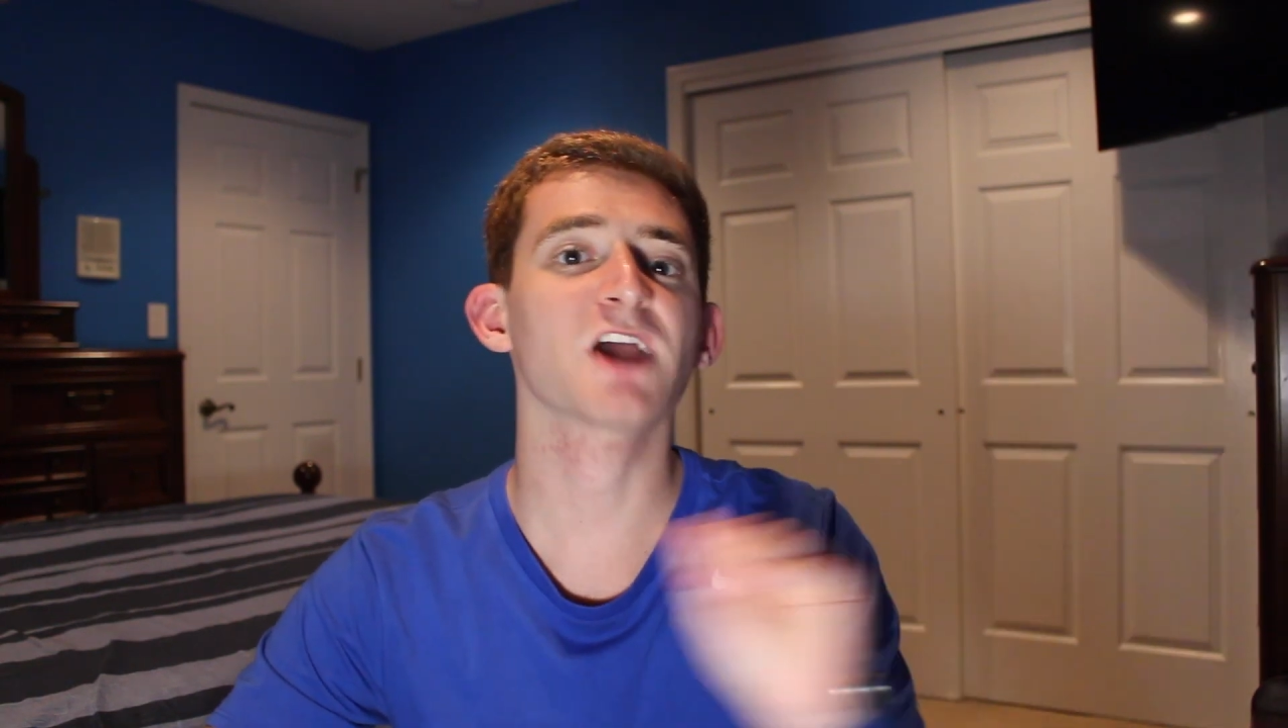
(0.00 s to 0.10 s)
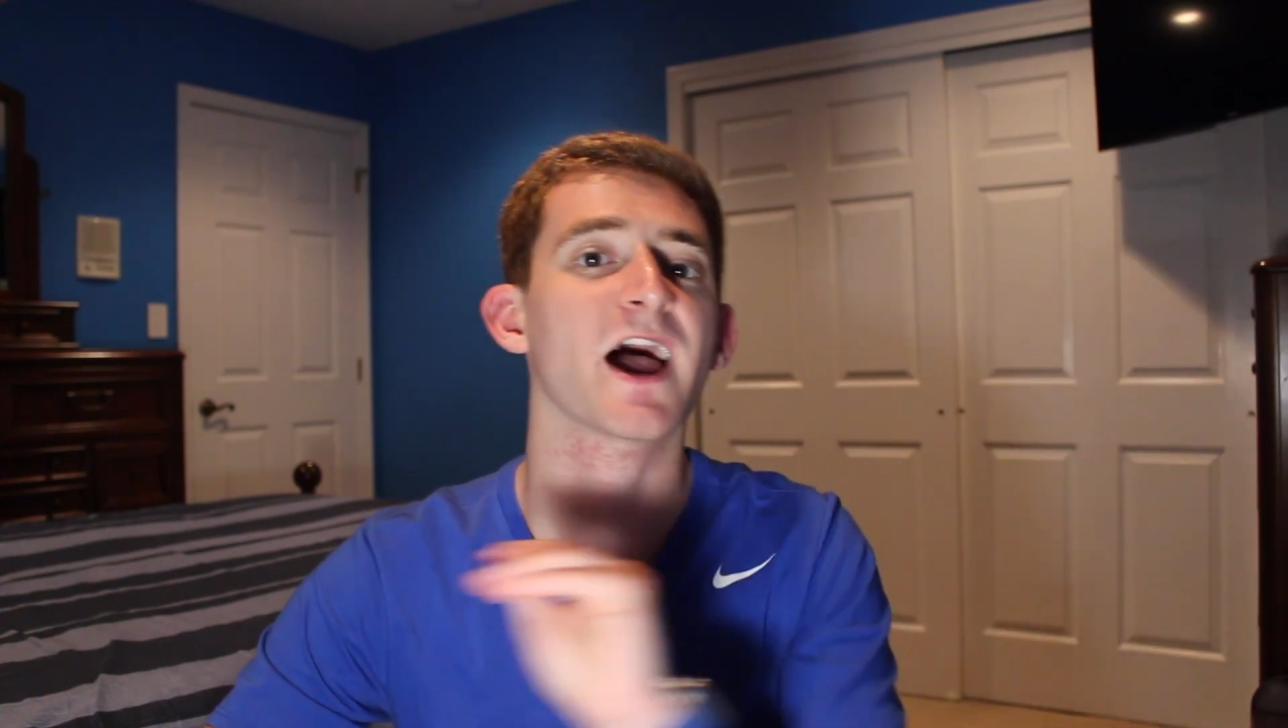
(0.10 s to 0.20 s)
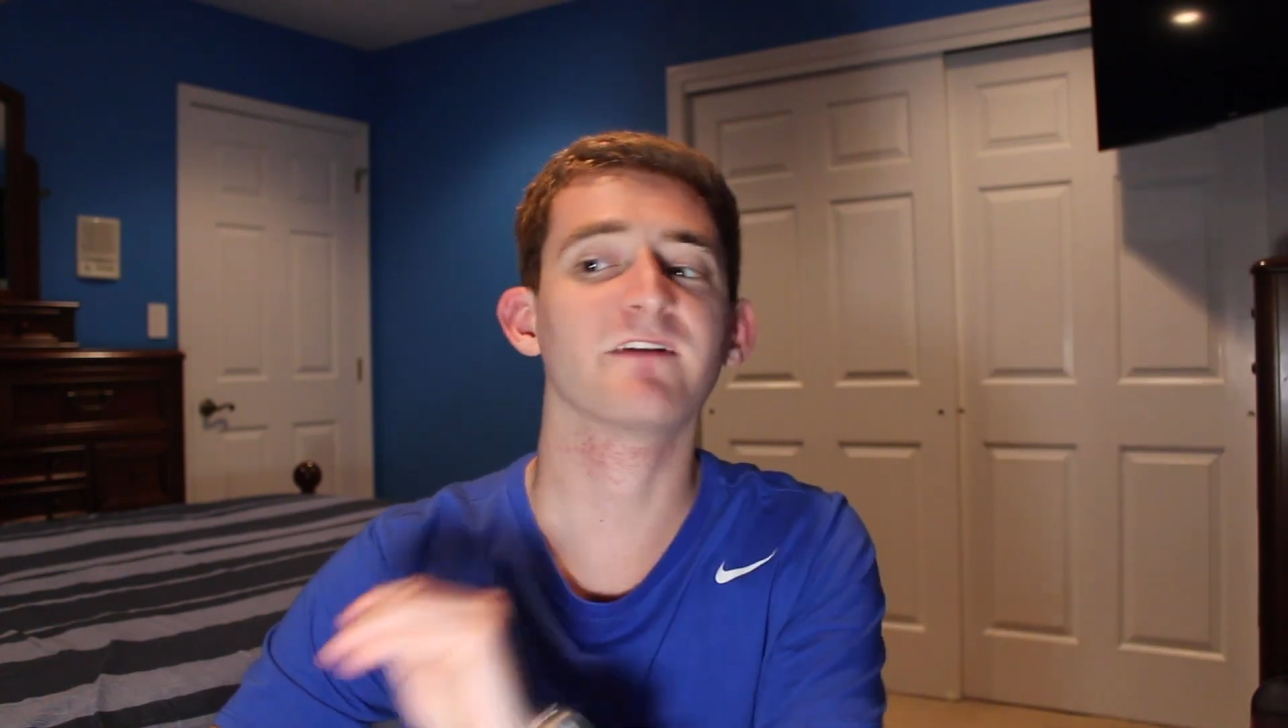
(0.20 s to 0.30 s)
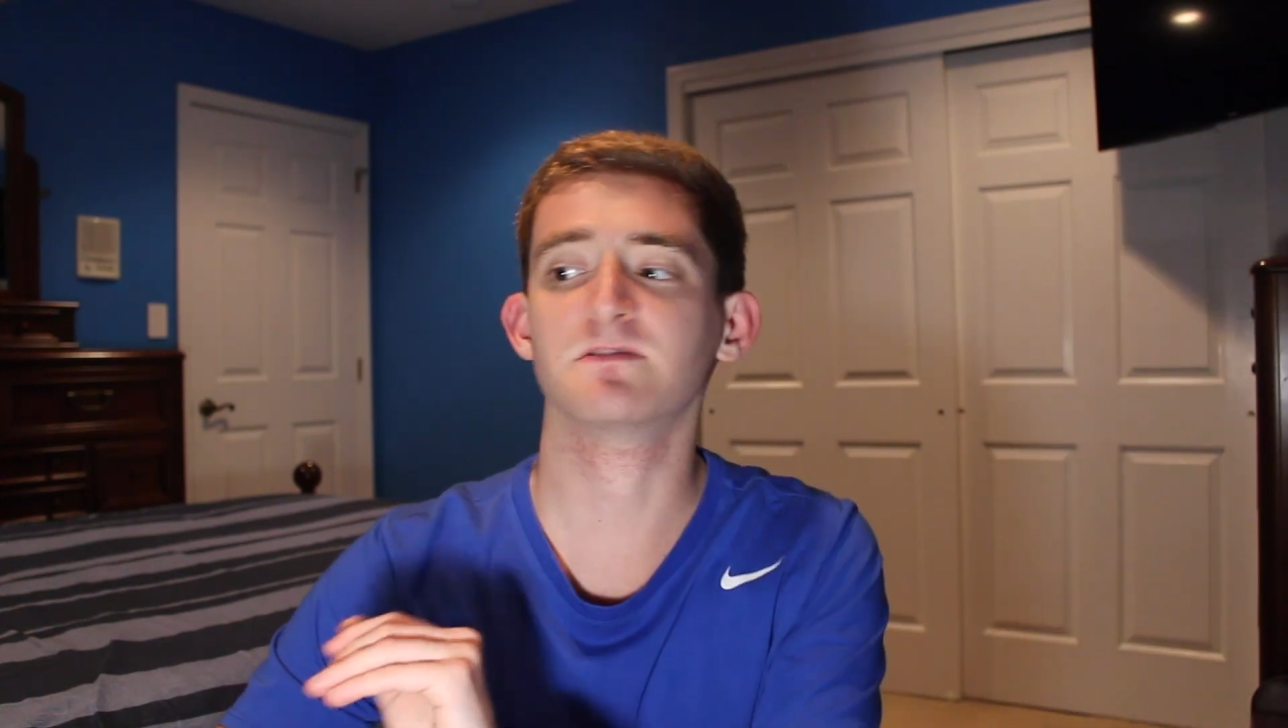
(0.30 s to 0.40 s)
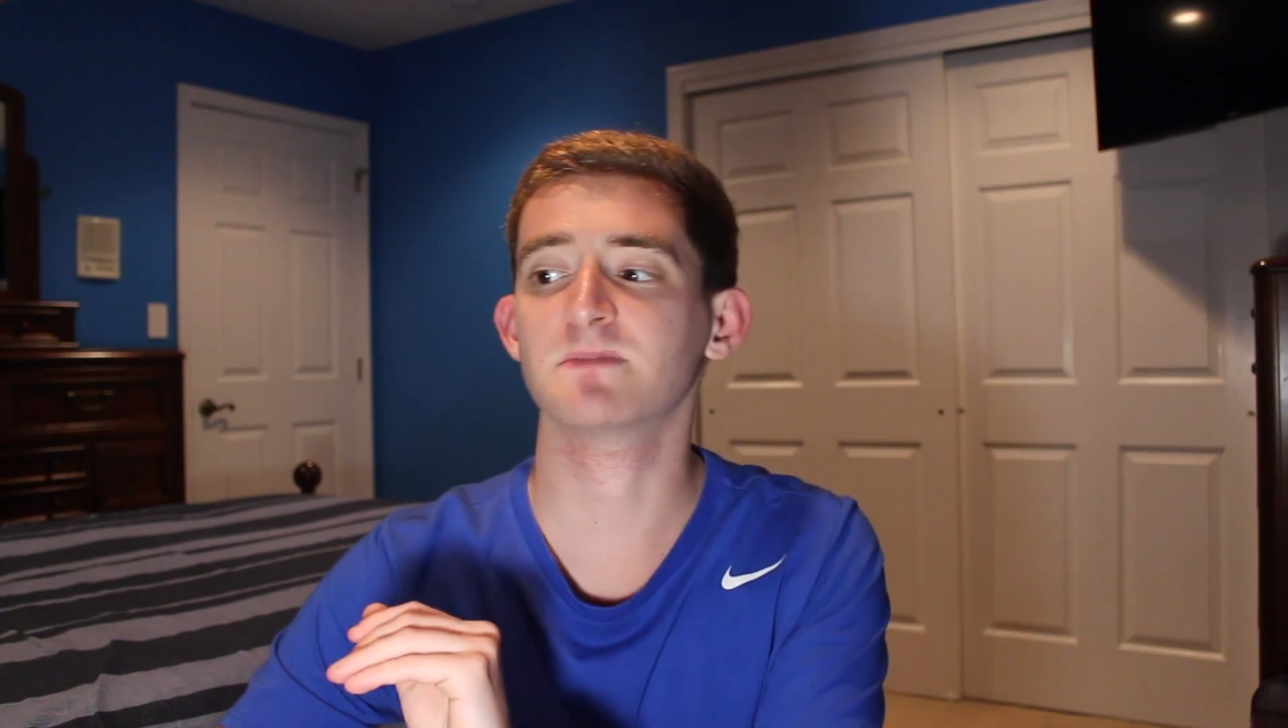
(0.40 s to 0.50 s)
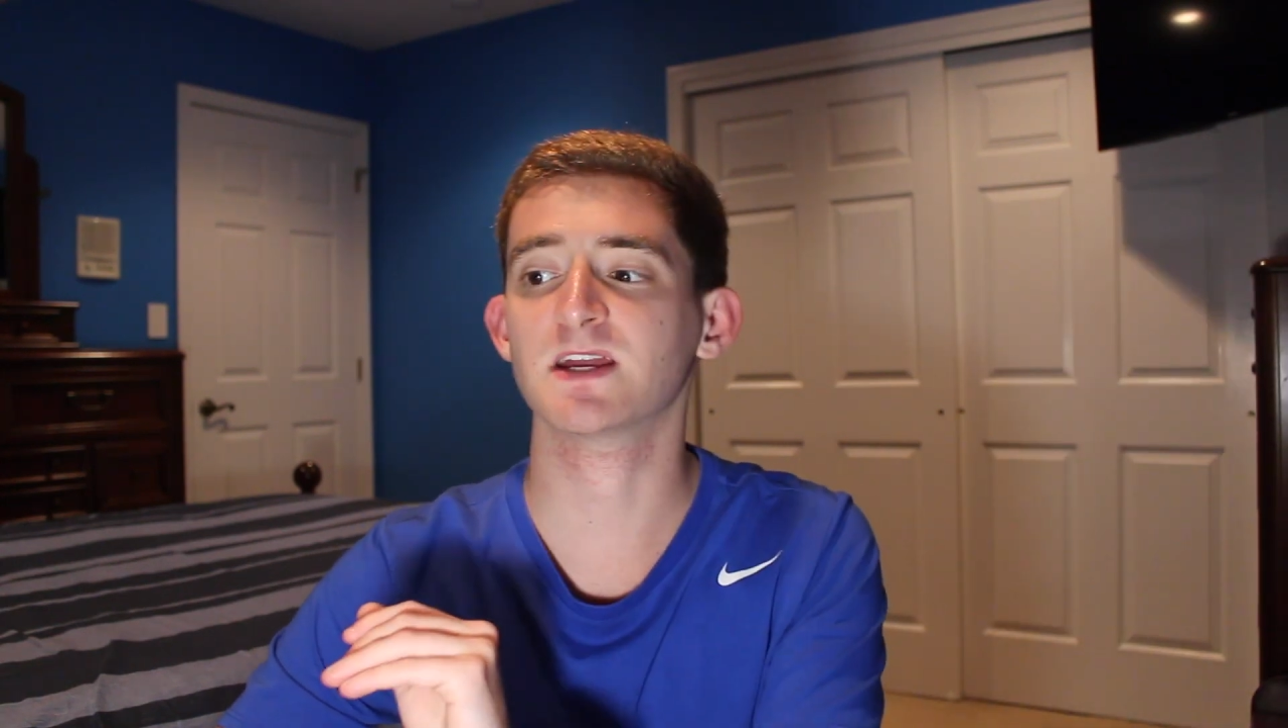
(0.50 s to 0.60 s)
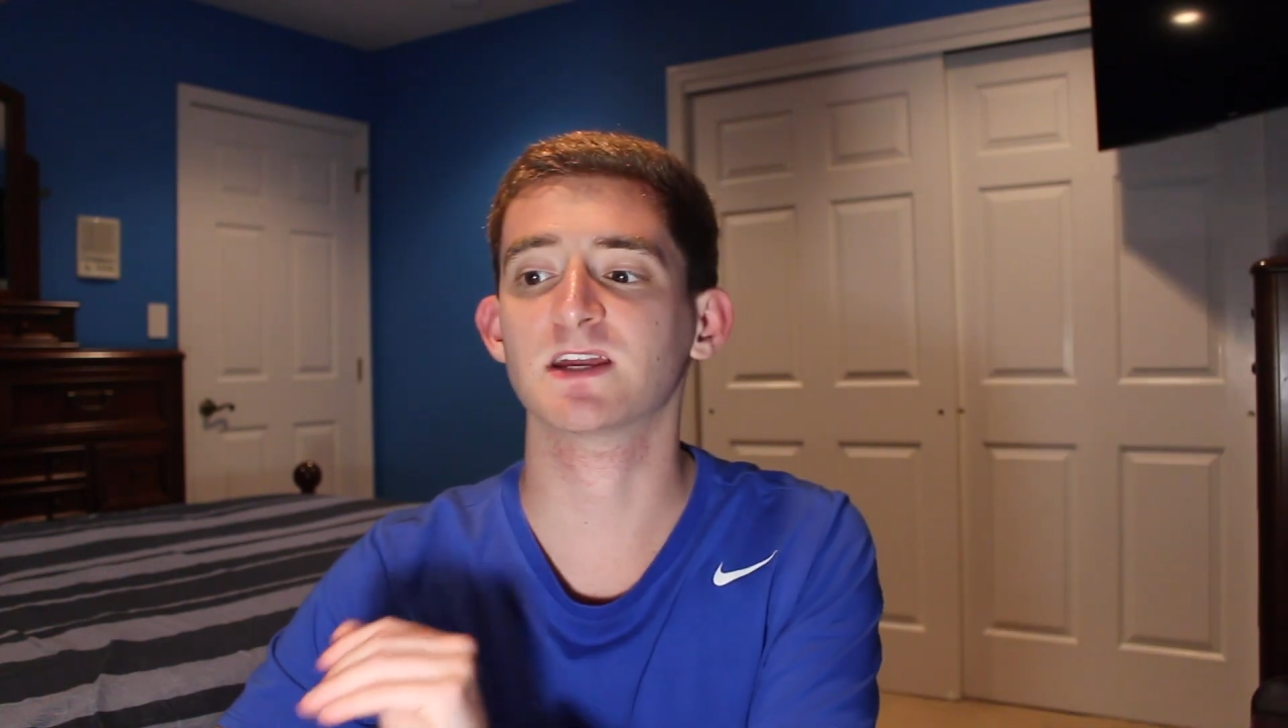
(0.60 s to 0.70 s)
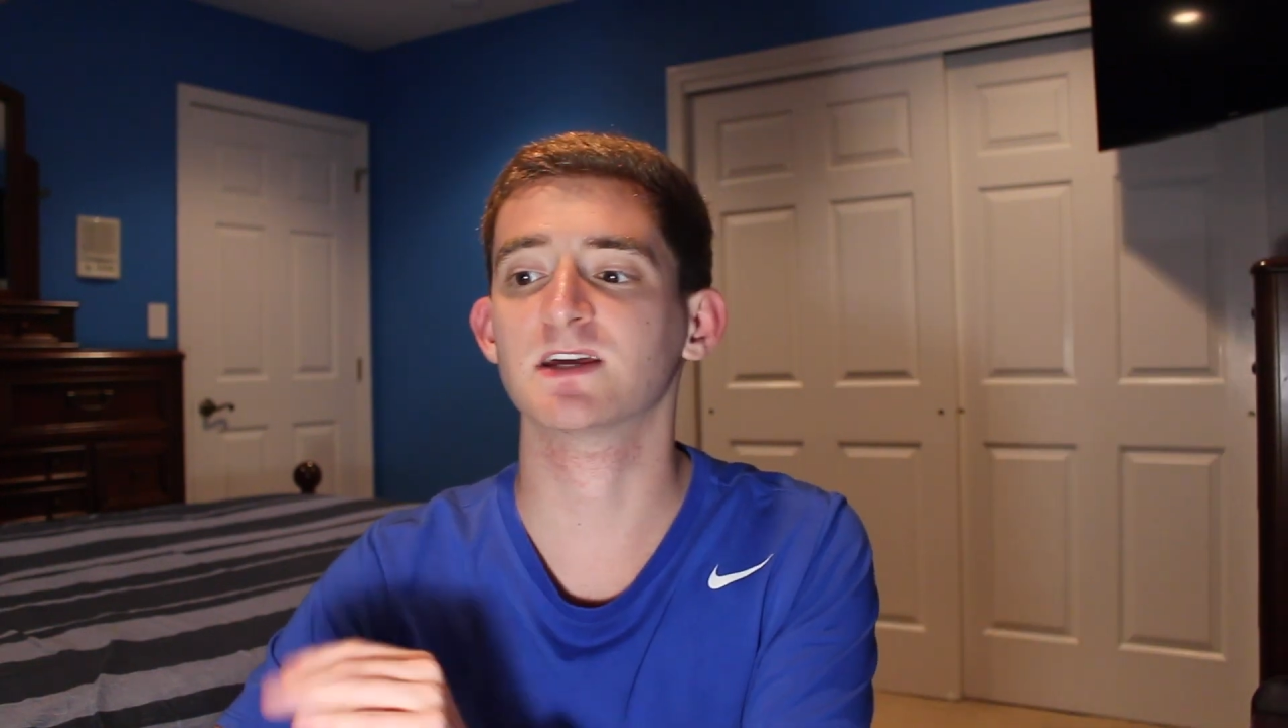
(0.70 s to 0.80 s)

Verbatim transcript: have it make